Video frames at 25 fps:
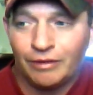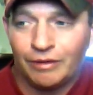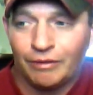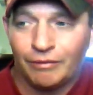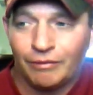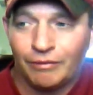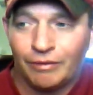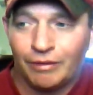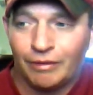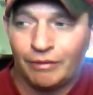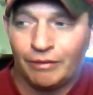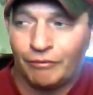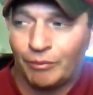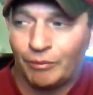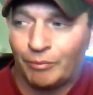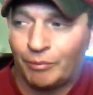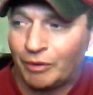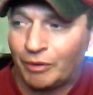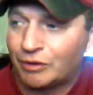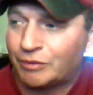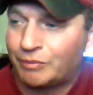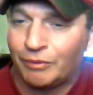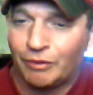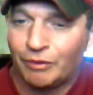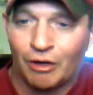if you
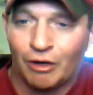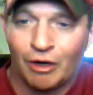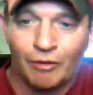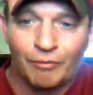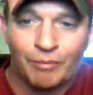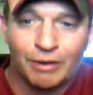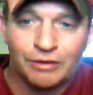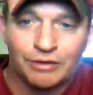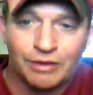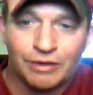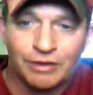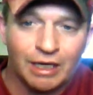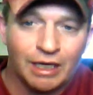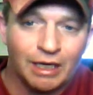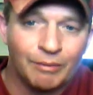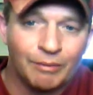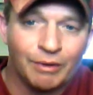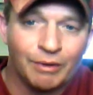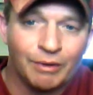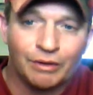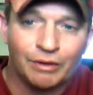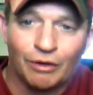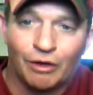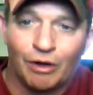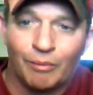piss me off by saying
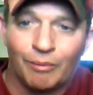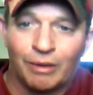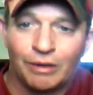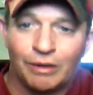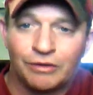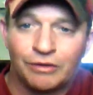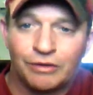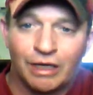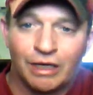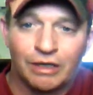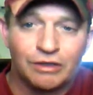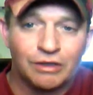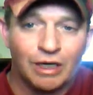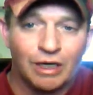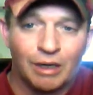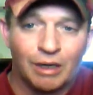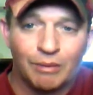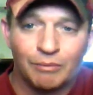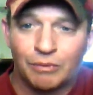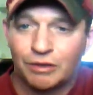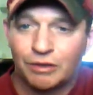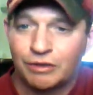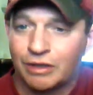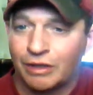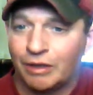them in the comment section,
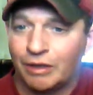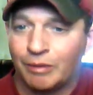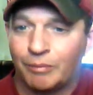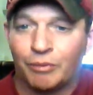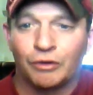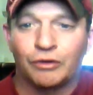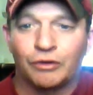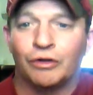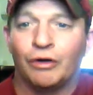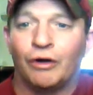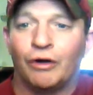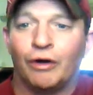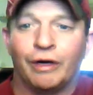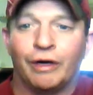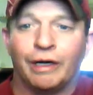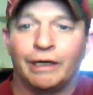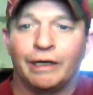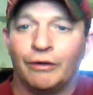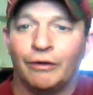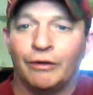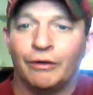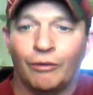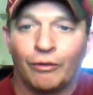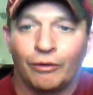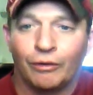I'm just going to put you on
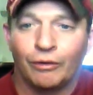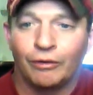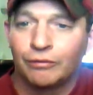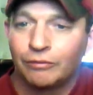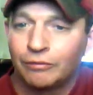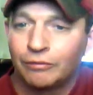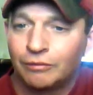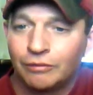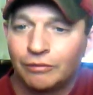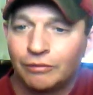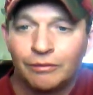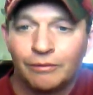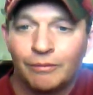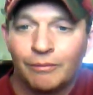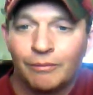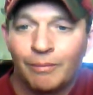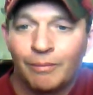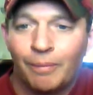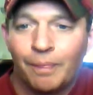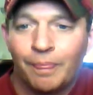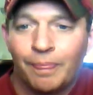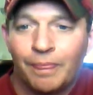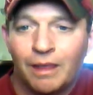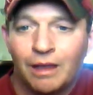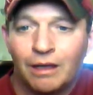ignore.
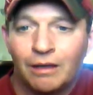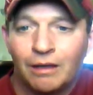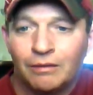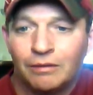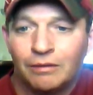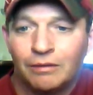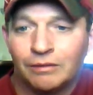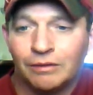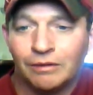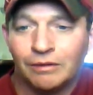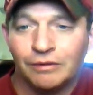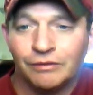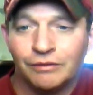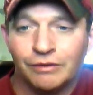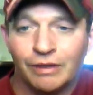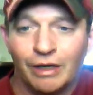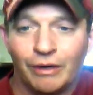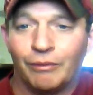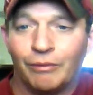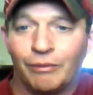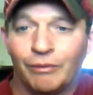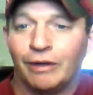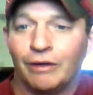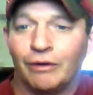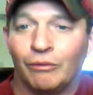Because I
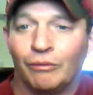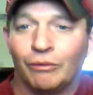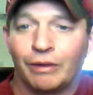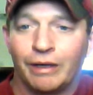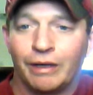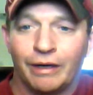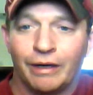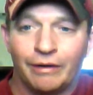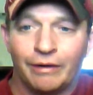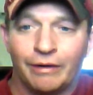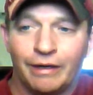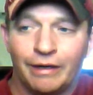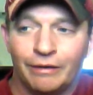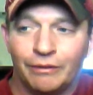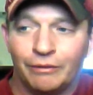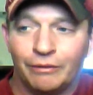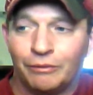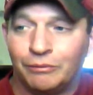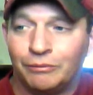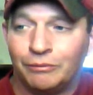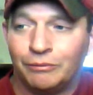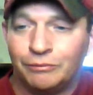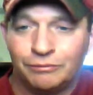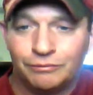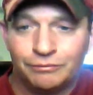really don't care to
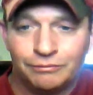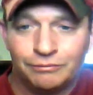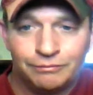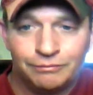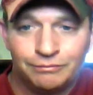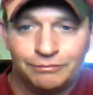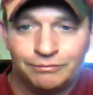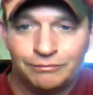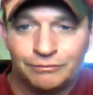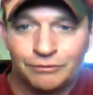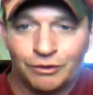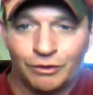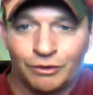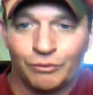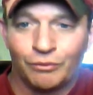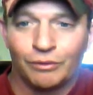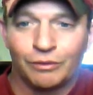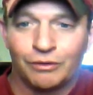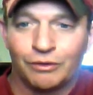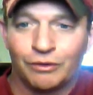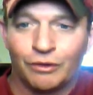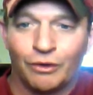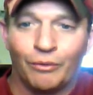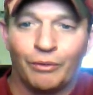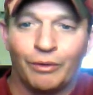do,
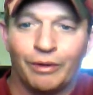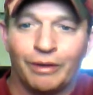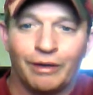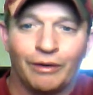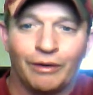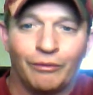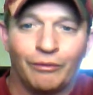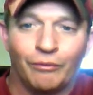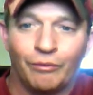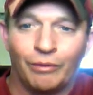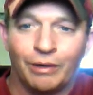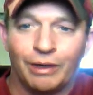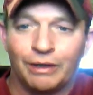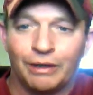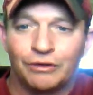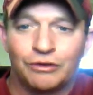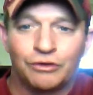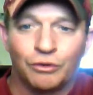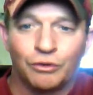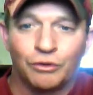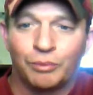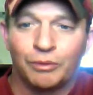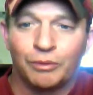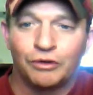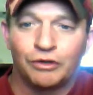to, to go in there and read
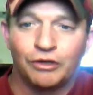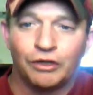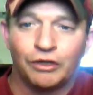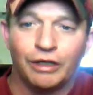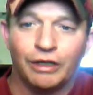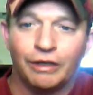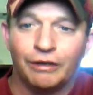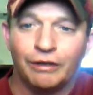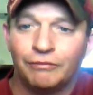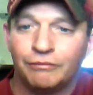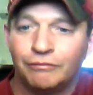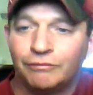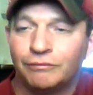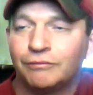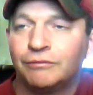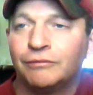stupid shit.